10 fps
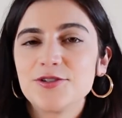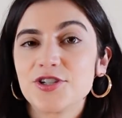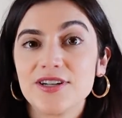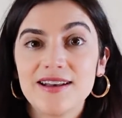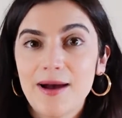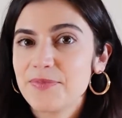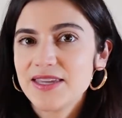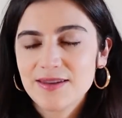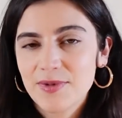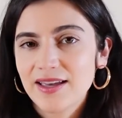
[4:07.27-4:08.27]
You should not
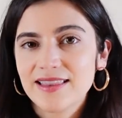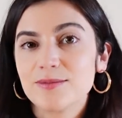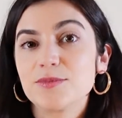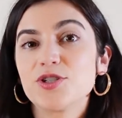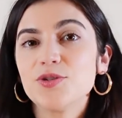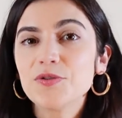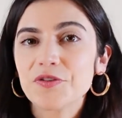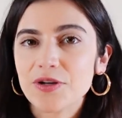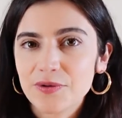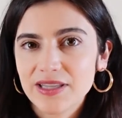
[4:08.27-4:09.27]
be emailing them too
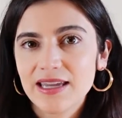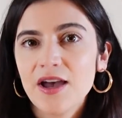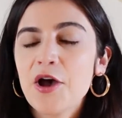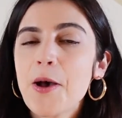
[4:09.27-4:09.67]
frequently,